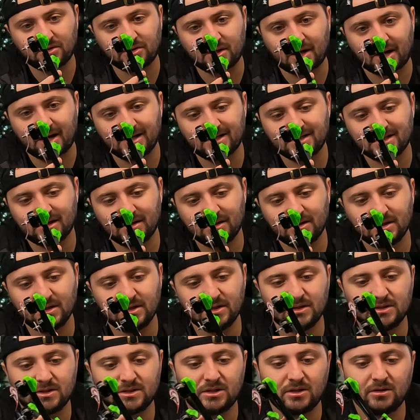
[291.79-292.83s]
thoughts on
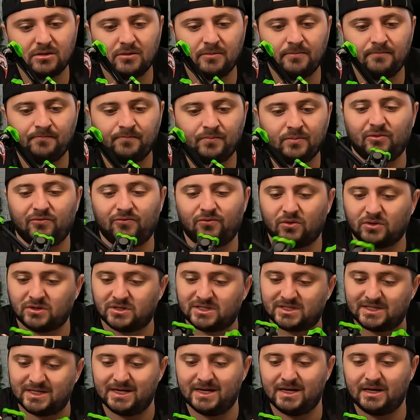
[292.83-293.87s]
these though, before
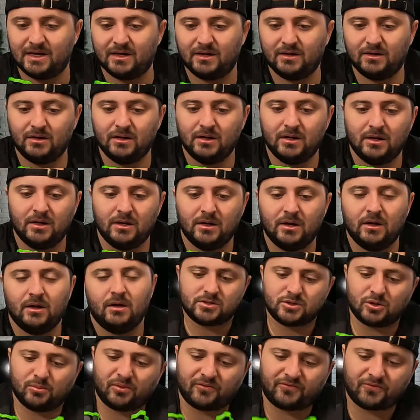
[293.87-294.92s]
seeing
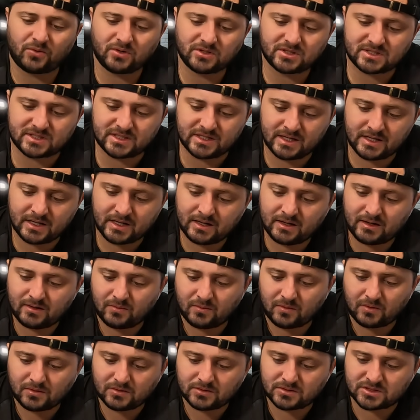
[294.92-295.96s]

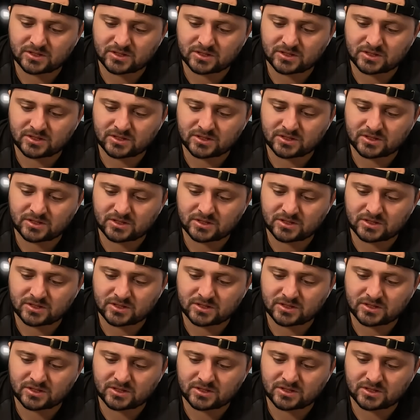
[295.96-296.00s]
it,